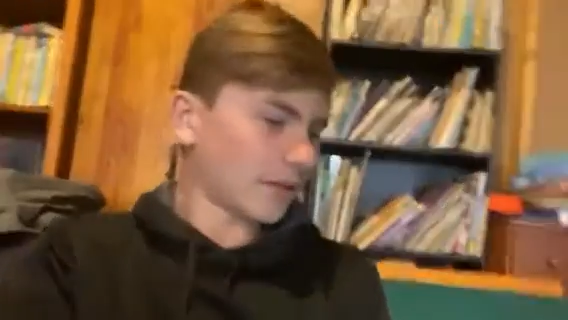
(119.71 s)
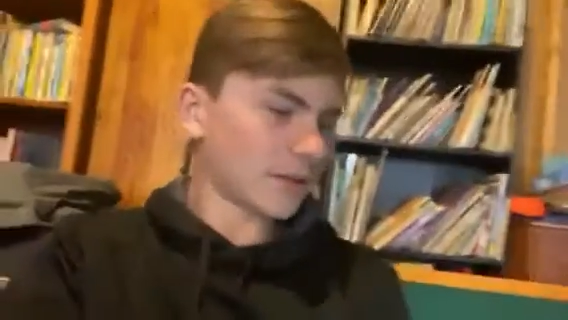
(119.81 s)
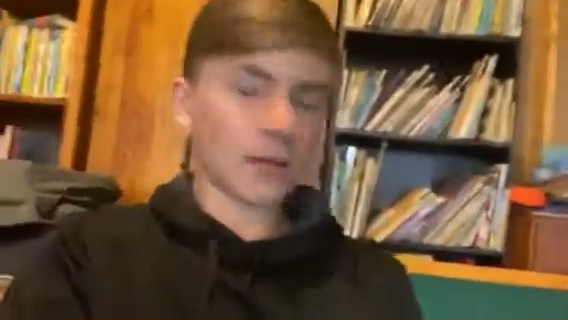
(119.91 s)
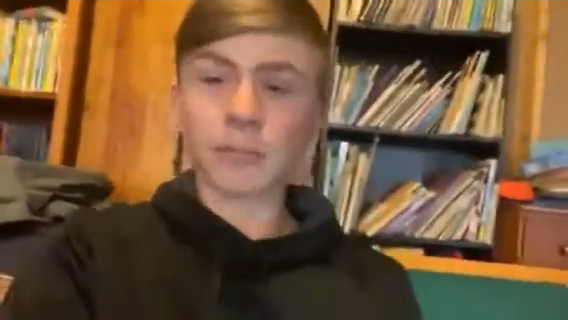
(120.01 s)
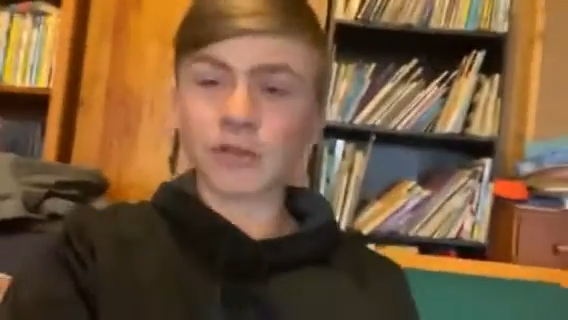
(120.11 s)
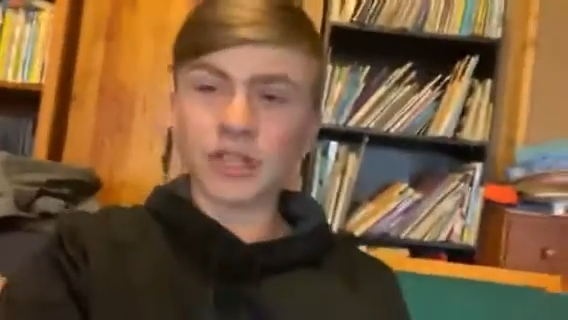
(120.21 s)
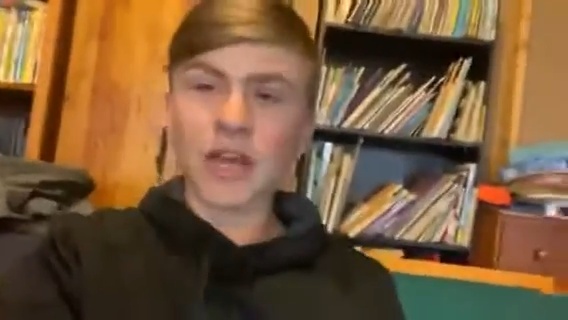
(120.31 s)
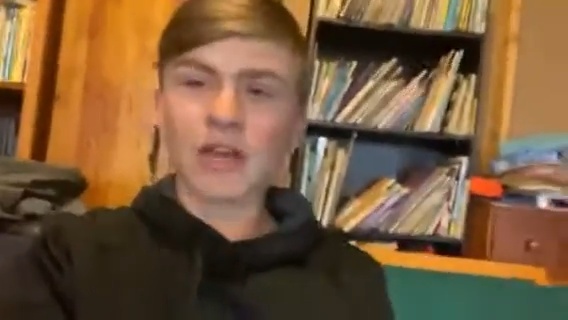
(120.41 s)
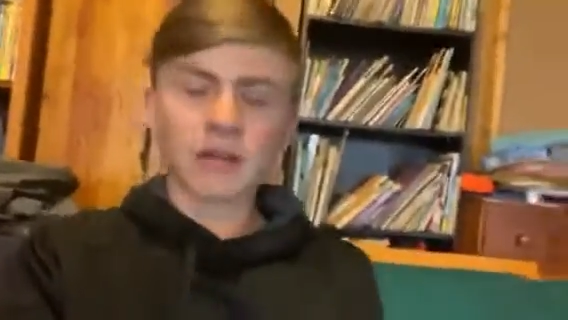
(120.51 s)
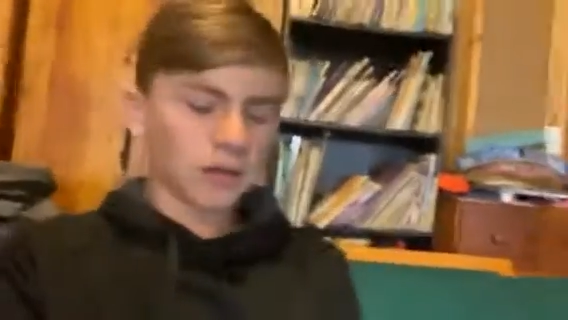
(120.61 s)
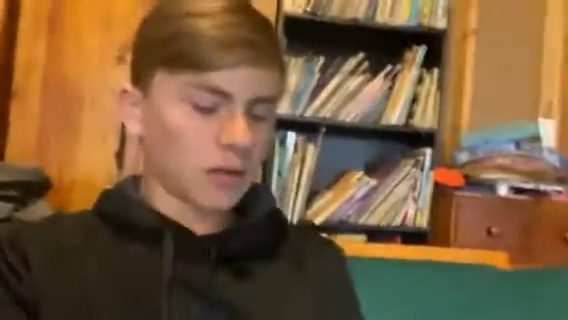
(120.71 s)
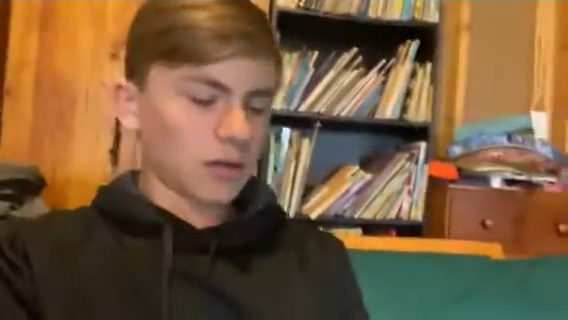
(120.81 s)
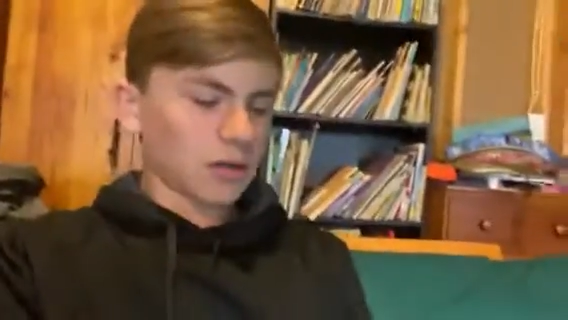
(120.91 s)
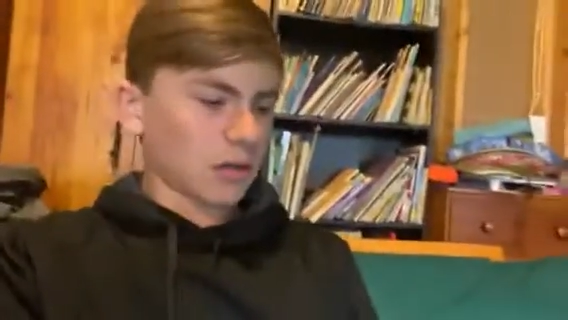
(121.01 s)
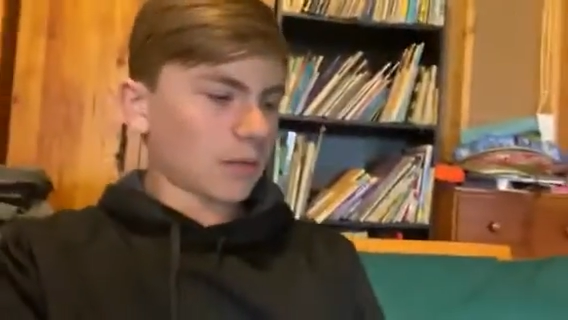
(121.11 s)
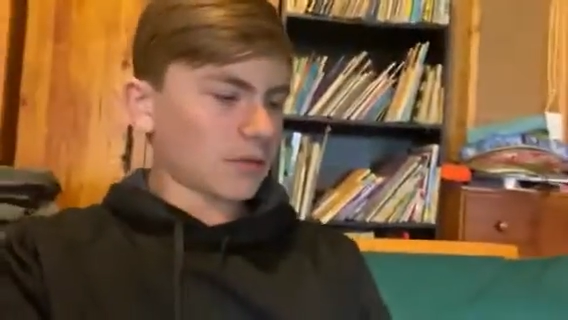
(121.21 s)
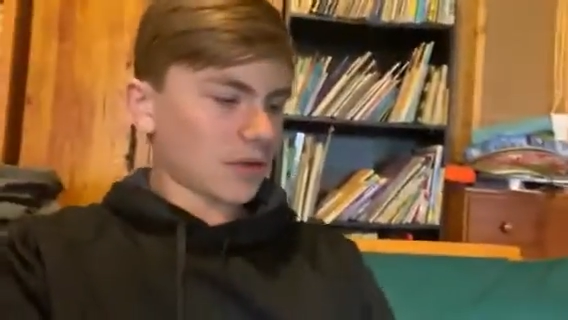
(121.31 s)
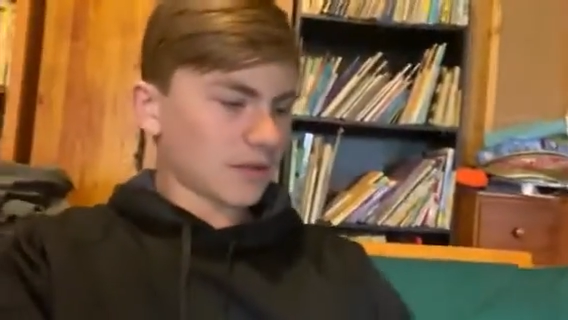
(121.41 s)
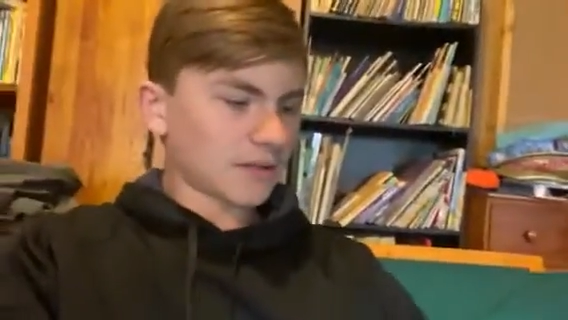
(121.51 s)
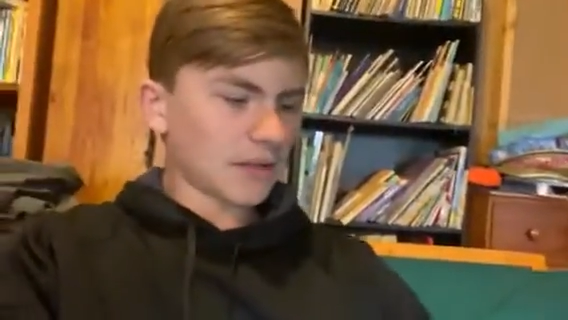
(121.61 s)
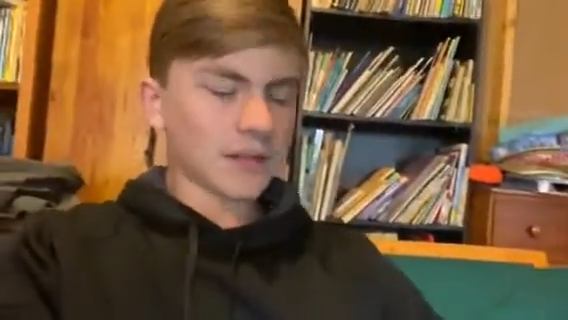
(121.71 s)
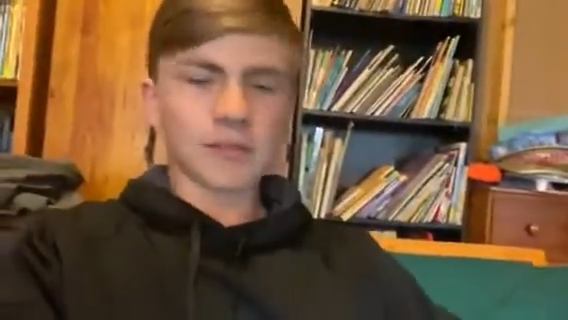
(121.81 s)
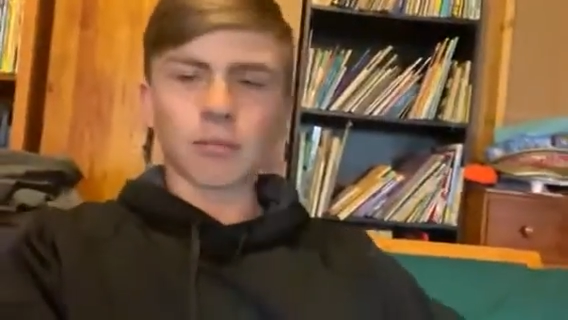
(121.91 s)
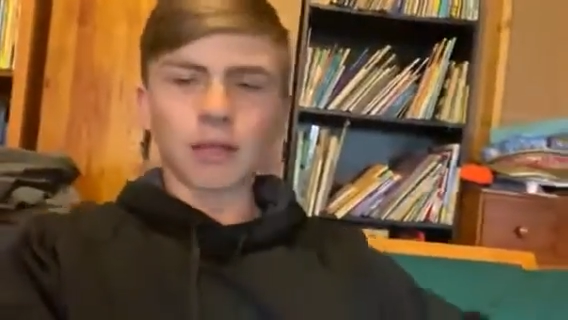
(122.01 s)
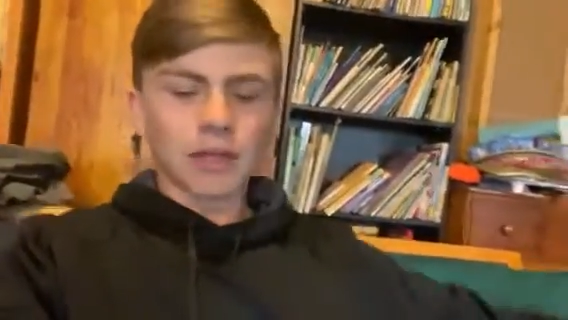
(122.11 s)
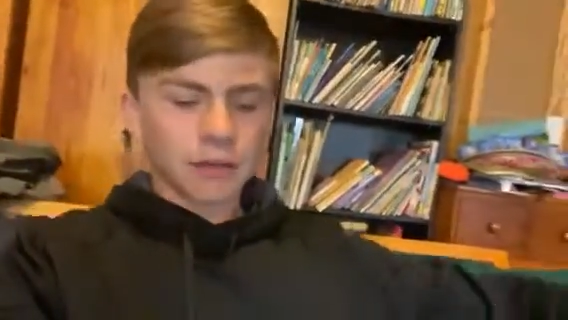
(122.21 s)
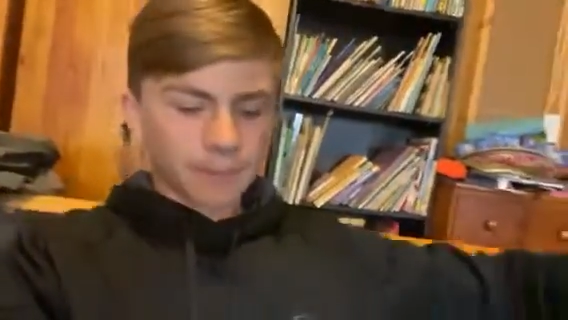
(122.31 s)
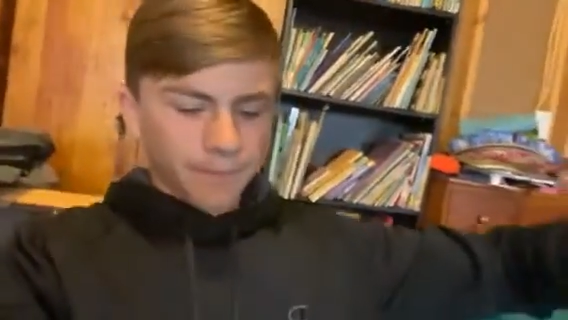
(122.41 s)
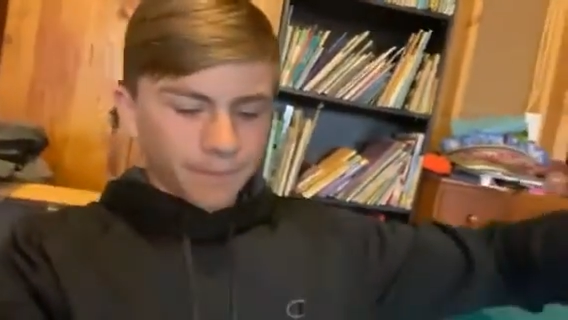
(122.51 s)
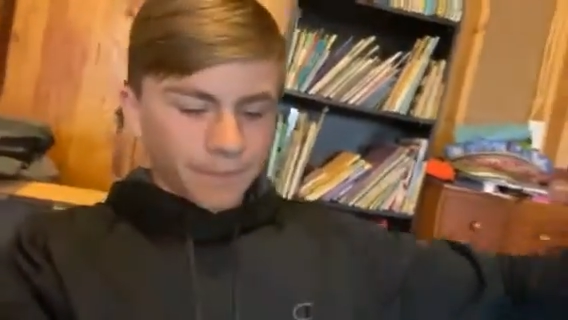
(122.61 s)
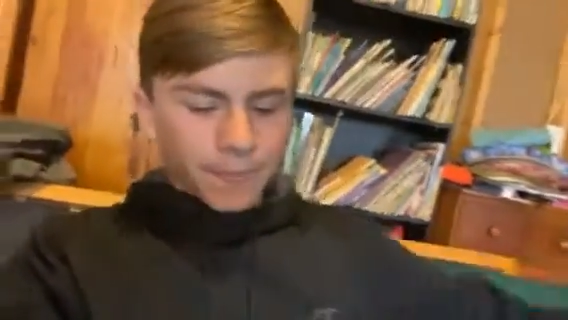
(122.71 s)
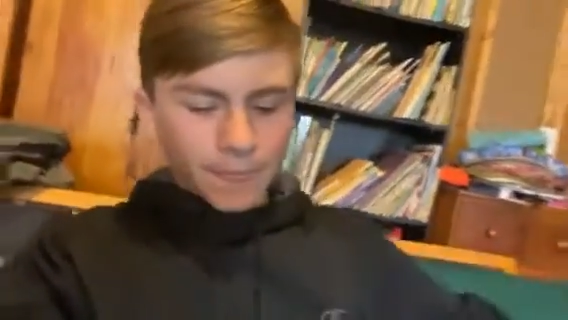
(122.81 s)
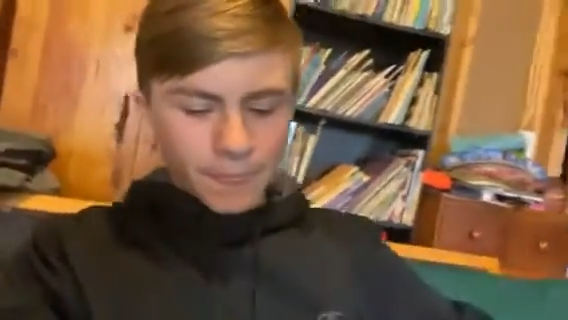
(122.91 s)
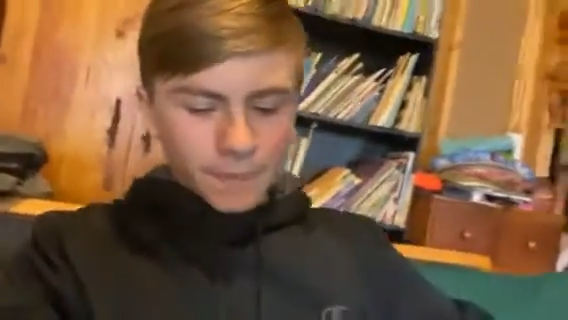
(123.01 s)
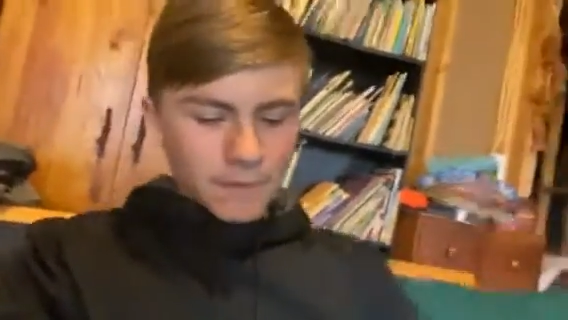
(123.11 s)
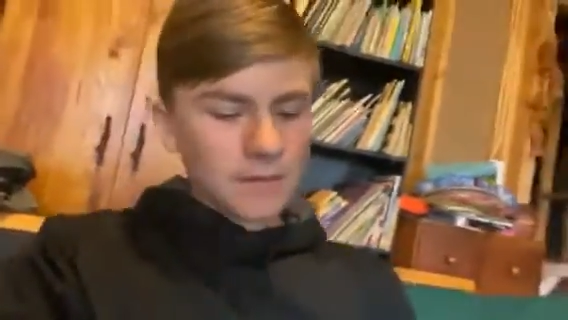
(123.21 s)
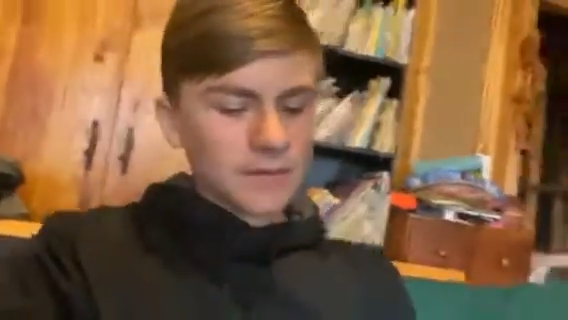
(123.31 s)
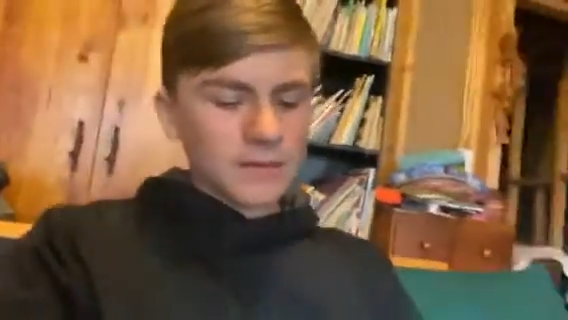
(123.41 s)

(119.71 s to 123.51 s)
It's a number 10, number 10 size blade. He's